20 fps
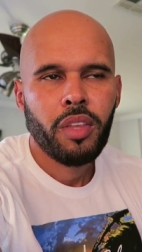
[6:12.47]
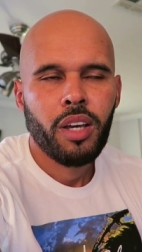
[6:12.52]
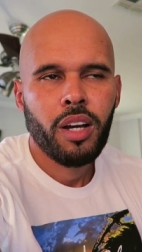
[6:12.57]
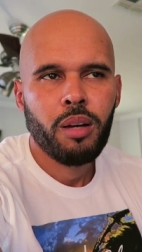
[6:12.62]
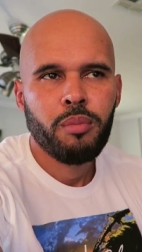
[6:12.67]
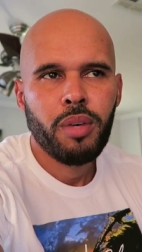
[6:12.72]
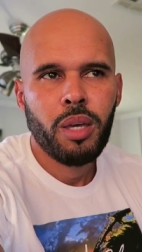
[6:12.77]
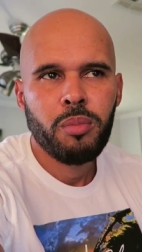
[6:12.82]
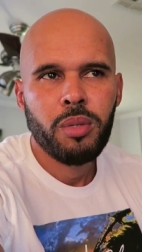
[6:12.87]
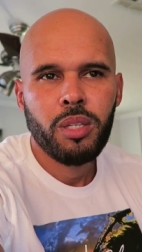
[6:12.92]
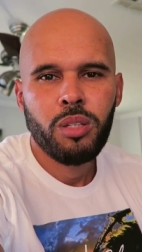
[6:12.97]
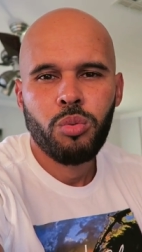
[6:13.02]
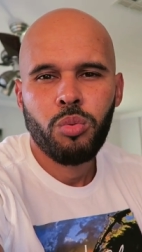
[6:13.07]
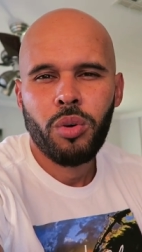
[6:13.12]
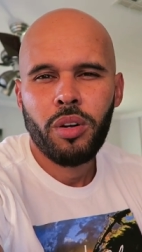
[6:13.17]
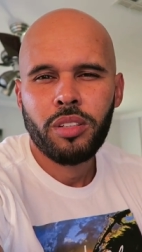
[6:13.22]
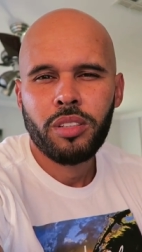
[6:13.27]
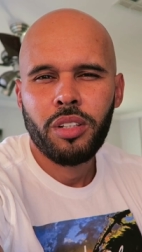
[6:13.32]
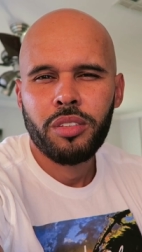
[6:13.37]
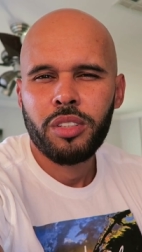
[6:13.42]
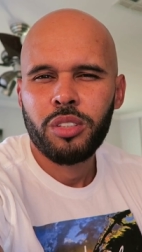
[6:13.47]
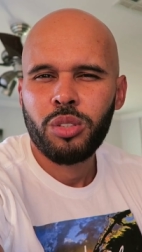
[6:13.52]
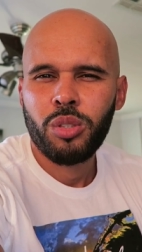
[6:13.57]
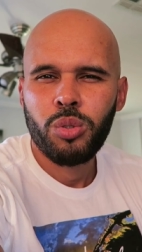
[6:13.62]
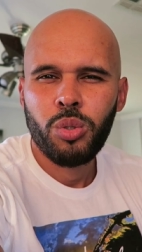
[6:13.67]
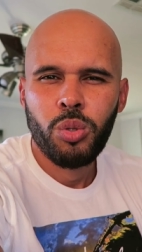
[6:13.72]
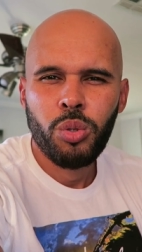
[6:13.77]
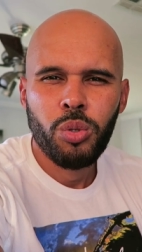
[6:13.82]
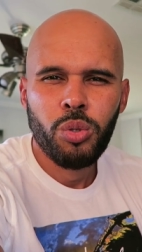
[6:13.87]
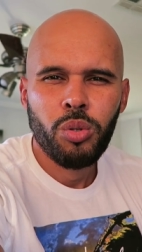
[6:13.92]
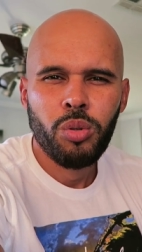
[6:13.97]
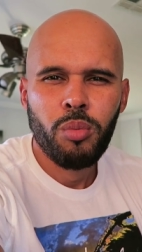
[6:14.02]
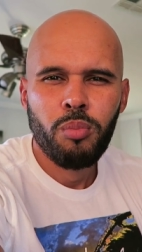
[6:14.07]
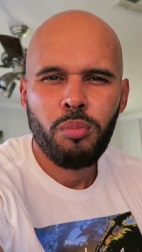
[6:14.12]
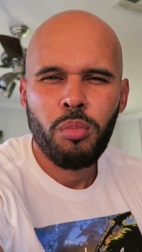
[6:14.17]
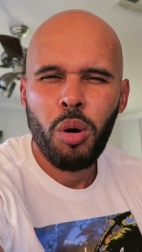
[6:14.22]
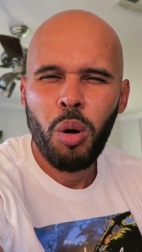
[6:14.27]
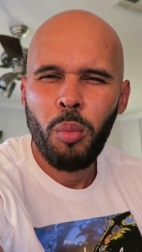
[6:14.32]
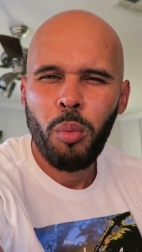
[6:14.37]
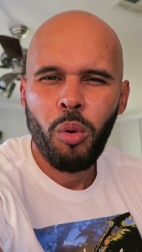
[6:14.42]
Uh, maybe you worked on this cool
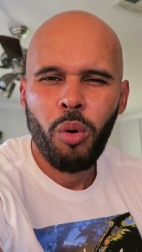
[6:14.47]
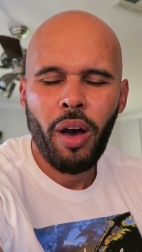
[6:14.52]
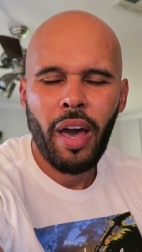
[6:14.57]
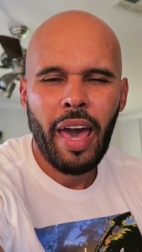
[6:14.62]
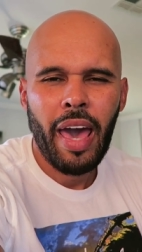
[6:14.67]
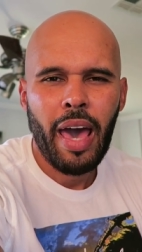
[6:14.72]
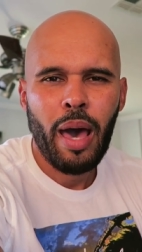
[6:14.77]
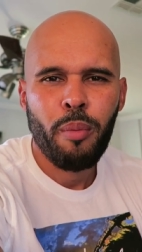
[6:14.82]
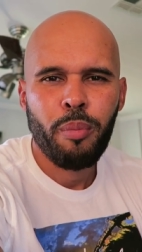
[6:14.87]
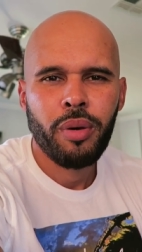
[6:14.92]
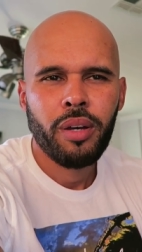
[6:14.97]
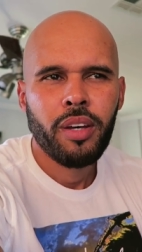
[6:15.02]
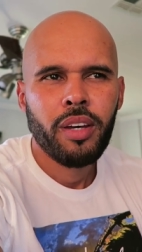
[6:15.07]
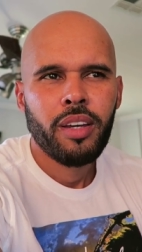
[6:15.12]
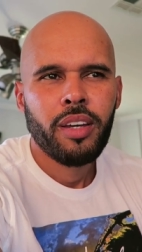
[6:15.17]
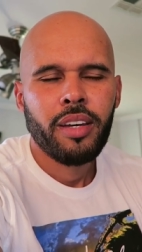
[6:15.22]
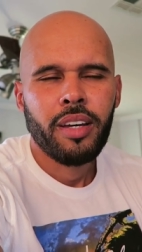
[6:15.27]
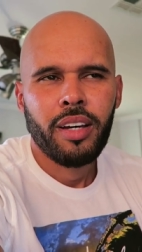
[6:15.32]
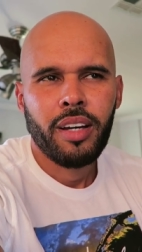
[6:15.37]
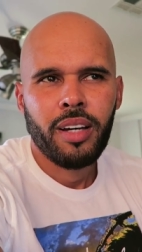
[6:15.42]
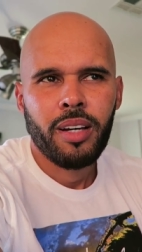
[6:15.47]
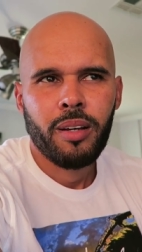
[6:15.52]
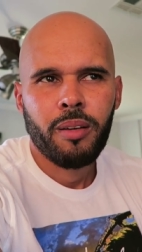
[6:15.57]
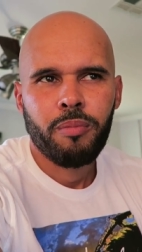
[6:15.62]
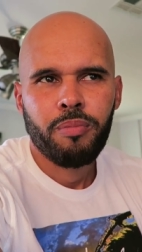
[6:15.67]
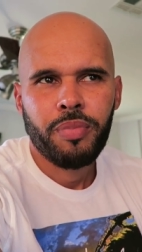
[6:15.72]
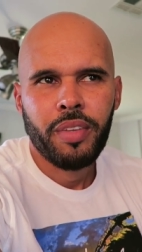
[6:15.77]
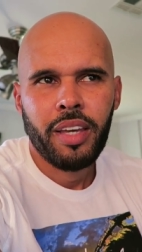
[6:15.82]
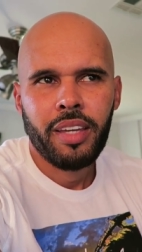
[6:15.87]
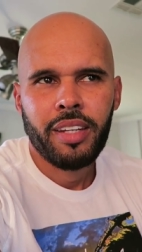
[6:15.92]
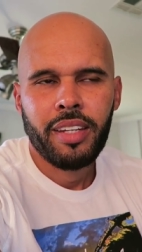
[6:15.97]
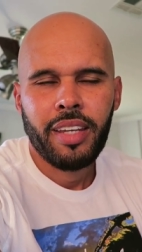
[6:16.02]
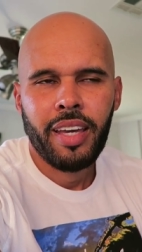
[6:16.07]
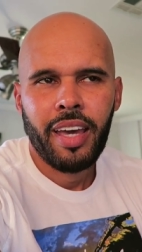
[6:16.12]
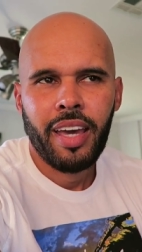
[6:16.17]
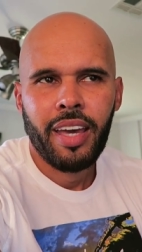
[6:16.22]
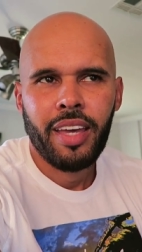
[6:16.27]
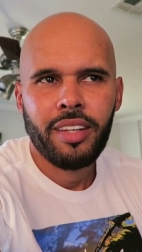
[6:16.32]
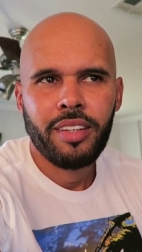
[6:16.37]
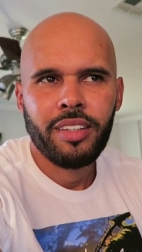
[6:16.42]
mobile app um, and it
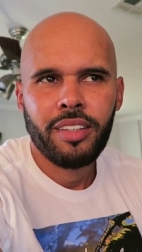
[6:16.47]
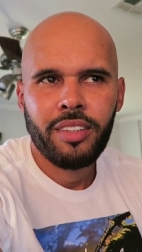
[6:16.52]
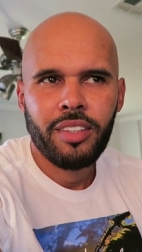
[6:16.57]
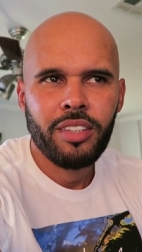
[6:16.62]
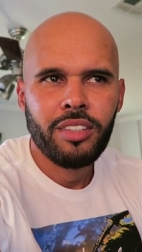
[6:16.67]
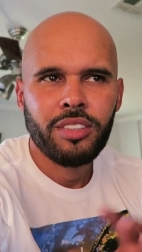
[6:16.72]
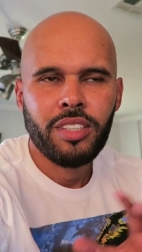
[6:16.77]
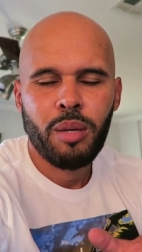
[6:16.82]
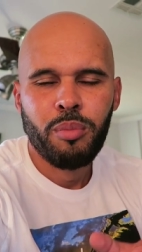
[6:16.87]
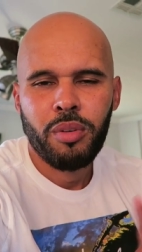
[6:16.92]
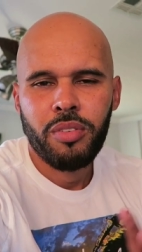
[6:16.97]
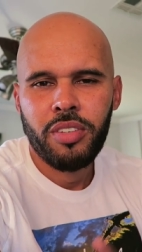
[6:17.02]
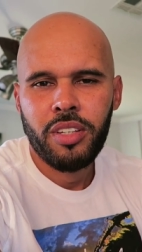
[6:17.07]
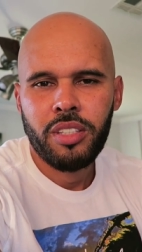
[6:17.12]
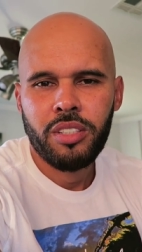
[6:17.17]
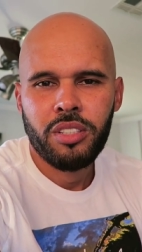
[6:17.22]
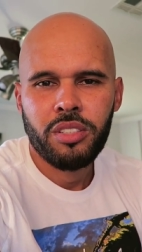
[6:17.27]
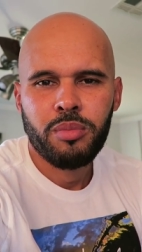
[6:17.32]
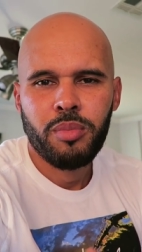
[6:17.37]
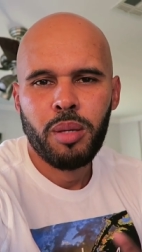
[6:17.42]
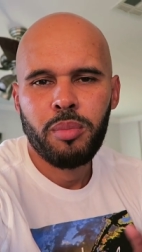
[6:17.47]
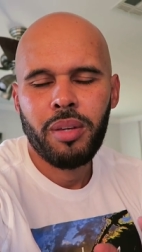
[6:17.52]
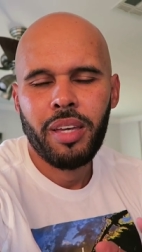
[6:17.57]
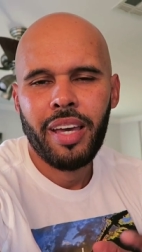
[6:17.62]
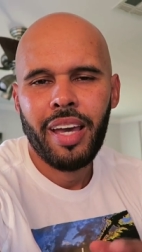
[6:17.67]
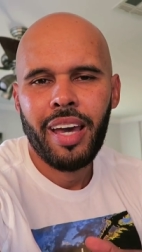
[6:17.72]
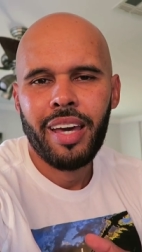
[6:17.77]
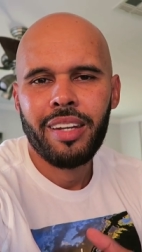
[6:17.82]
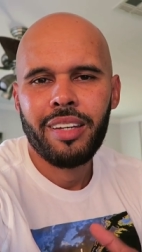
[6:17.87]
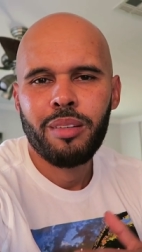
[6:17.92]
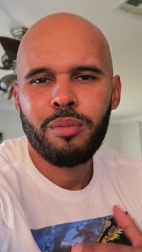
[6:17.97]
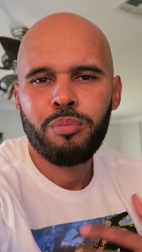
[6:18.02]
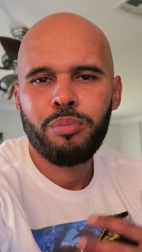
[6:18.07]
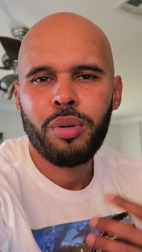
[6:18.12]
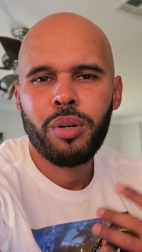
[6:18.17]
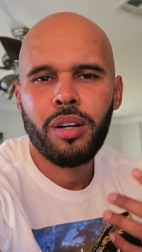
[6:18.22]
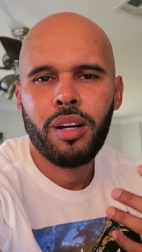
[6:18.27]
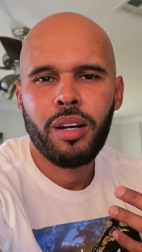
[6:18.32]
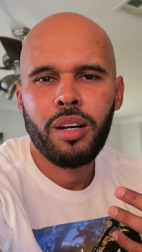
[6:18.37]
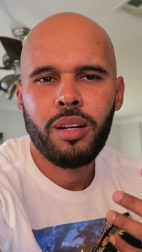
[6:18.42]
had these type of features. Maybe it had a,
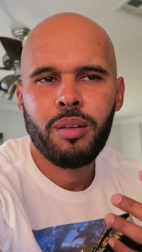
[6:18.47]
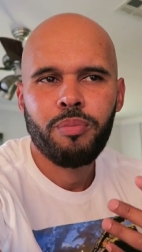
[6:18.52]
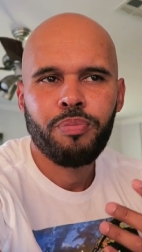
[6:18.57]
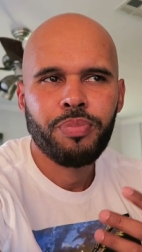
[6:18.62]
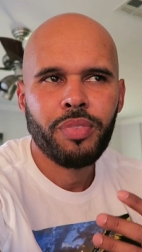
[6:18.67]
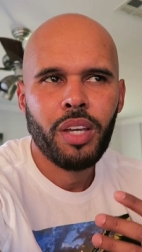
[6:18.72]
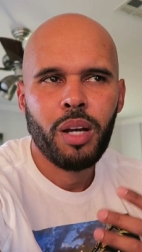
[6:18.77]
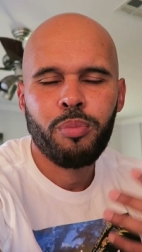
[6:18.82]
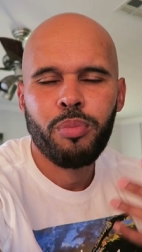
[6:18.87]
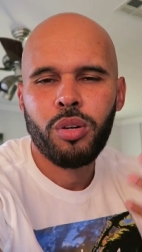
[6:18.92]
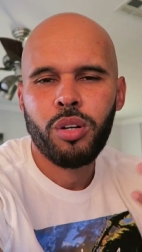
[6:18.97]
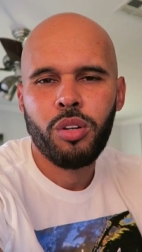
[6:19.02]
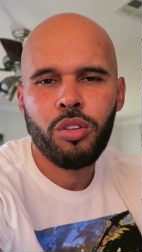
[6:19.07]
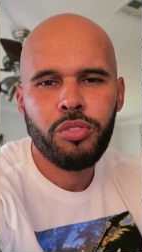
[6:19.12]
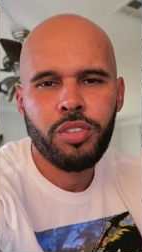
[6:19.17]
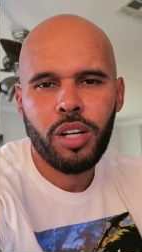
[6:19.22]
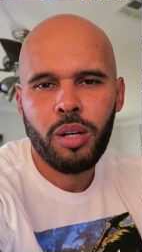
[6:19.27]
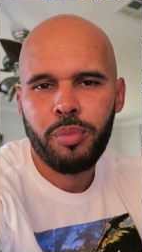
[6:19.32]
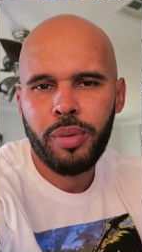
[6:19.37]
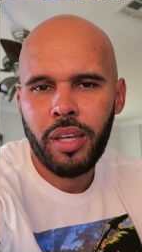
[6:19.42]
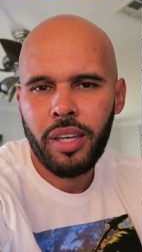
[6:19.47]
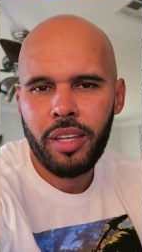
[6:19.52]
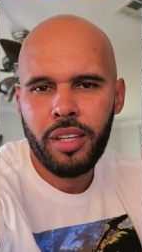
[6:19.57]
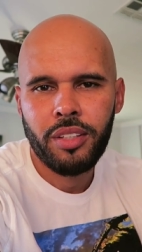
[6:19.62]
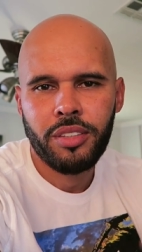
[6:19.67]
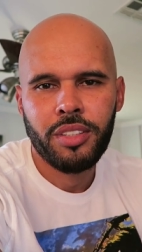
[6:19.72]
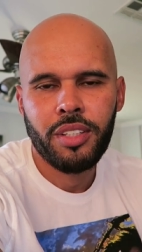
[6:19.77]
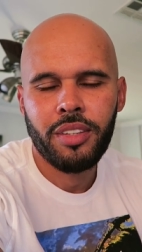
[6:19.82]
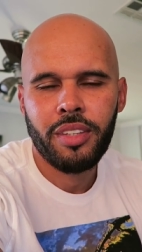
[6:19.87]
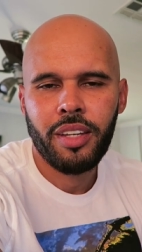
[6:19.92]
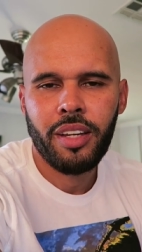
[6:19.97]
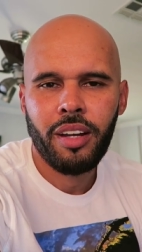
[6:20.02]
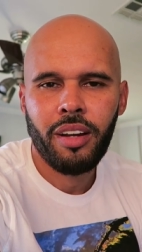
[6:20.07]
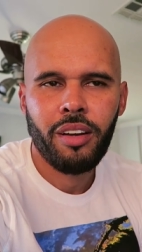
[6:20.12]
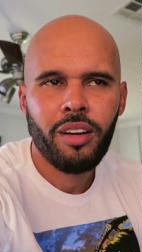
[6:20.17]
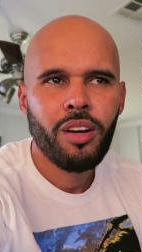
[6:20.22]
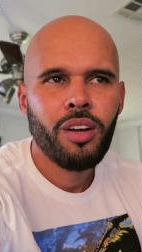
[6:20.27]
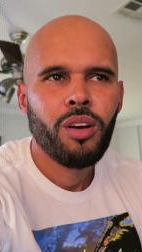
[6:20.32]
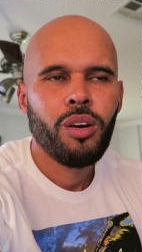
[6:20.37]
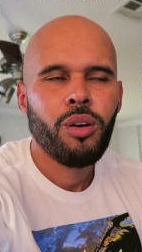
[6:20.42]
um, a profile page in
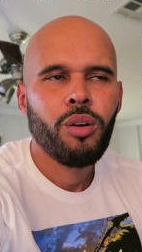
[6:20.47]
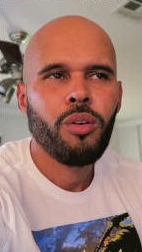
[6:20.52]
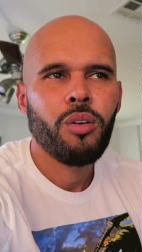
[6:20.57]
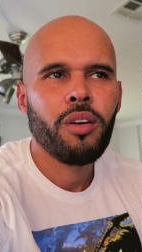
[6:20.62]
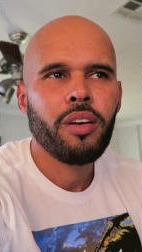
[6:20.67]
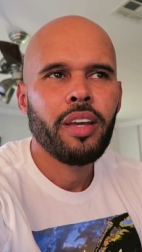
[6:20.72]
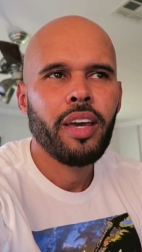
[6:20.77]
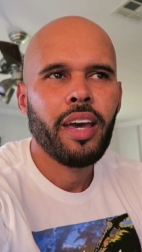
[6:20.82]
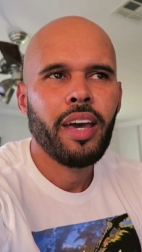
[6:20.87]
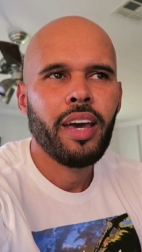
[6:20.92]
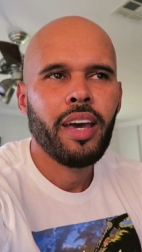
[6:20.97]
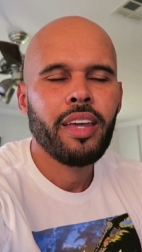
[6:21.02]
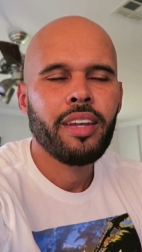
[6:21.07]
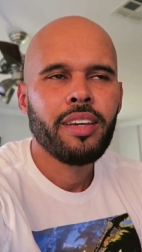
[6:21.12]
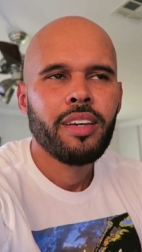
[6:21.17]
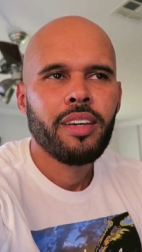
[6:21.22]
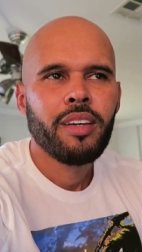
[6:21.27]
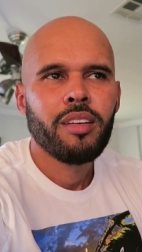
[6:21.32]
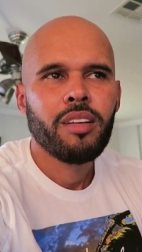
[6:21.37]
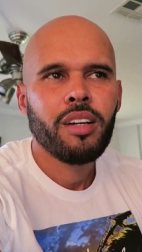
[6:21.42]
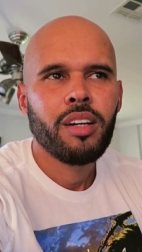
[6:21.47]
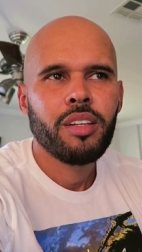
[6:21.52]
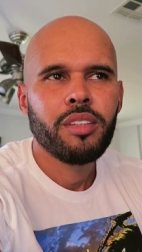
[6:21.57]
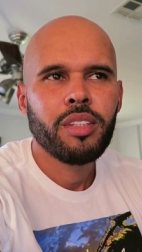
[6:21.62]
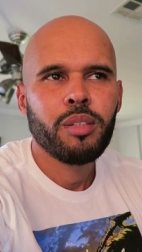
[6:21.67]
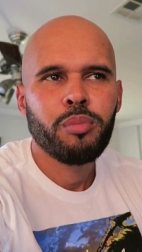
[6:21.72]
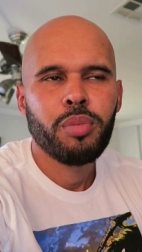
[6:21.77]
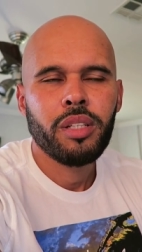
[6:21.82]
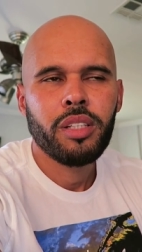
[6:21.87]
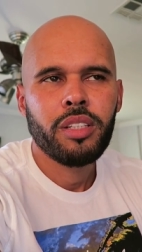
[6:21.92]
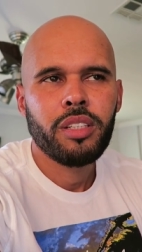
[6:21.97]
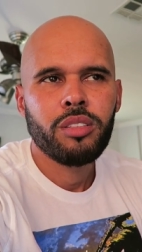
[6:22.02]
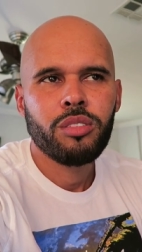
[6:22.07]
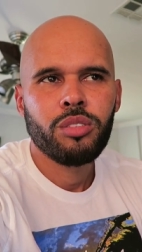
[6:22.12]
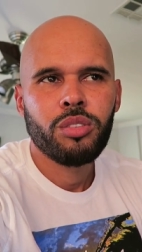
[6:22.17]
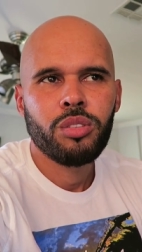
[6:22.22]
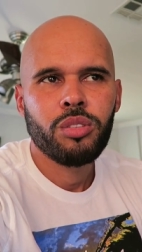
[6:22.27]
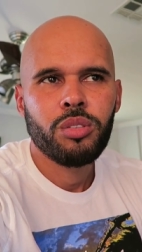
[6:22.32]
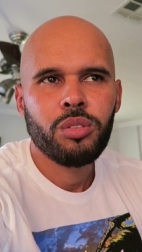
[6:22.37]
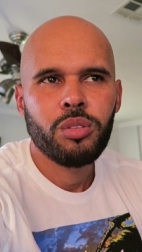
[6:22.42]
there or it had um, the ability
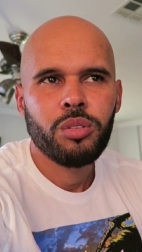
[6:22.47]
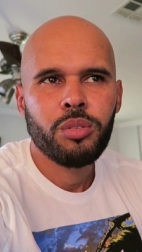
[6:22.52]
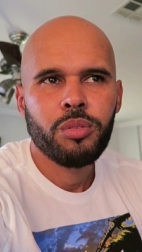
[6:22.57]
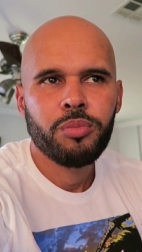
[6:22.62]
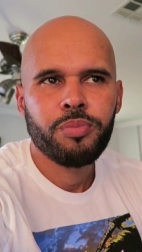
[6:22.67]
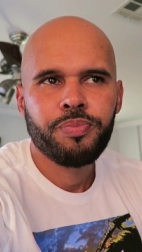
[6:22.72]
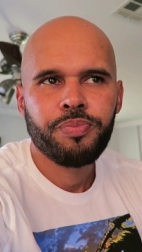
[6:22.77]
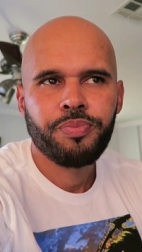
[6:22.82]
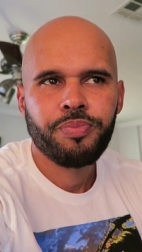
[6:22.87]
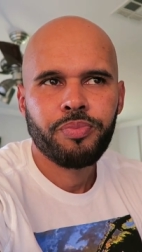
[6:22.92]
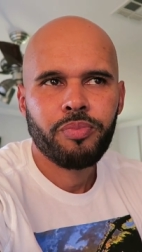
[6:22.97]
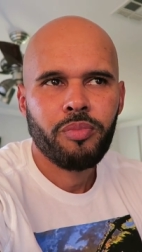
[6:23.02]
to,